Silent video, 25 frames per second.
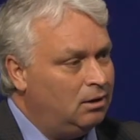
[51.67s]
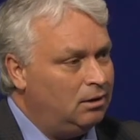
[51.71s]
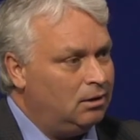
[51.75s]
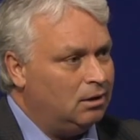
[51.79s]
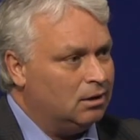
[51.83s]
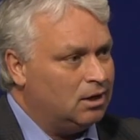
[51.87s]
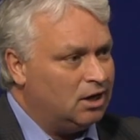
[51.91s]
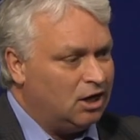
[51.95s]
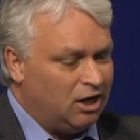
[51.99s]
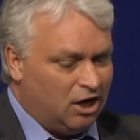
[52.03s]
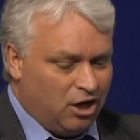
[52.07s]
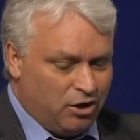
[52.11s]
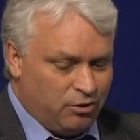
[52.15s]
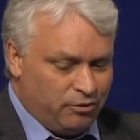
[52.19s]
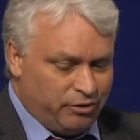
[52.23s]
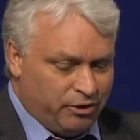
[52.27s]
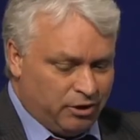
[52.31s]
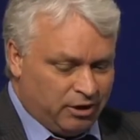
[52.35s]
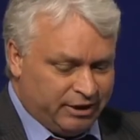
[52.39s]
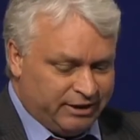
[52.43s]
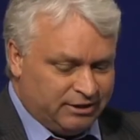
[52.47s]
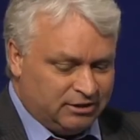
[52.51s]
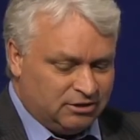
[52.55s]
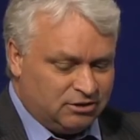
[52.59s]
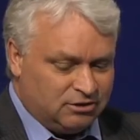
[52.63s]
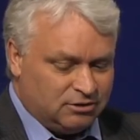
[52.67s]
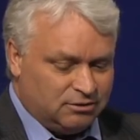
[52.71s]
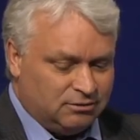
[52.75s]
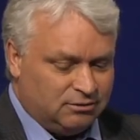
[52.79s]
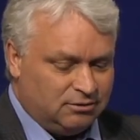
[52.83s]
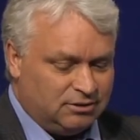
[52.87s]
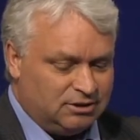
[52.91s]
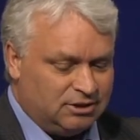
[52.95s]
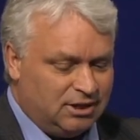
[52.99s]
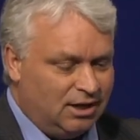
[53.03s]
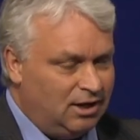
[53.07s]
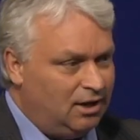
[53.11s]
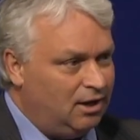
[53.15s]
a colonial
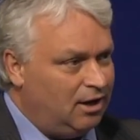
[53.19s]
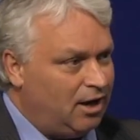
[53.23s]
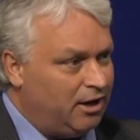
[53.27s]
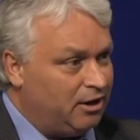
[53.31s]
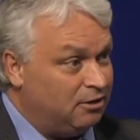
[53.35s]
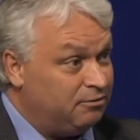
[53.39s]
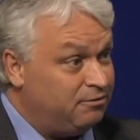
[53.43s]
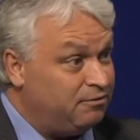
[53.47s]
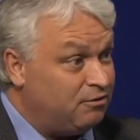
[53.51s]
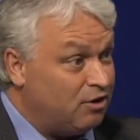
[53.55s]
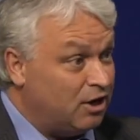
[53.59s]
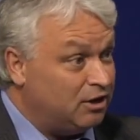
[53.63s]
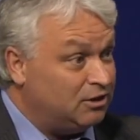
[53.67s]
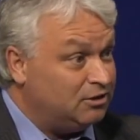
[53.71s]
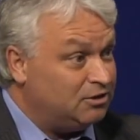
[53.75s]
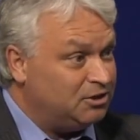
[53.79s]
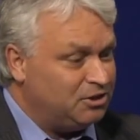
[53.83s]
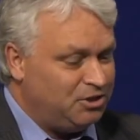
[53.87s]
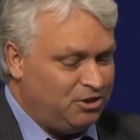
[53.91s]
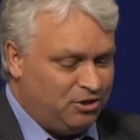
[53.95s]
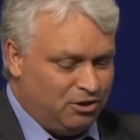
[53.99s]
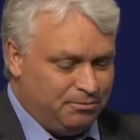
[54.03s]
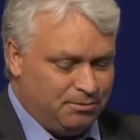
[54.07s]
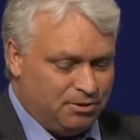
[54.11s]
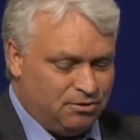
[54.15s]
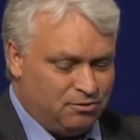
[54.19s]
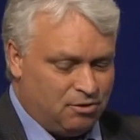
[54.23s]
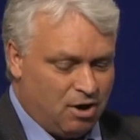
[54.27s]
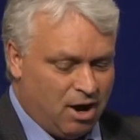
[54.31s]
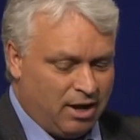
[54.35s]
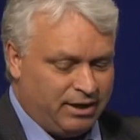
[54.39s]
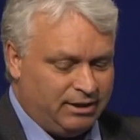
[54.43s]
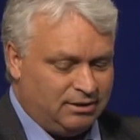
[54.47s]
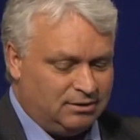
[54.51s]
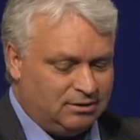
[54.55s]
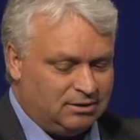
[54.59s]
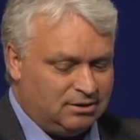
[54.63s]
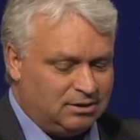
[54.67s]
insult, an affront to human
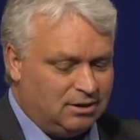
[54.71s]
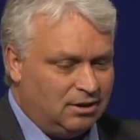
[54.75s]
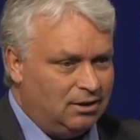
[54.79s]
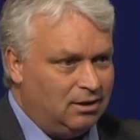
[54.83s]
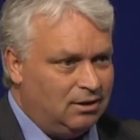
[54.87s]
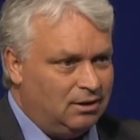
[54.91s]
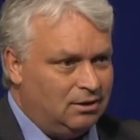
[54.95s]
rights.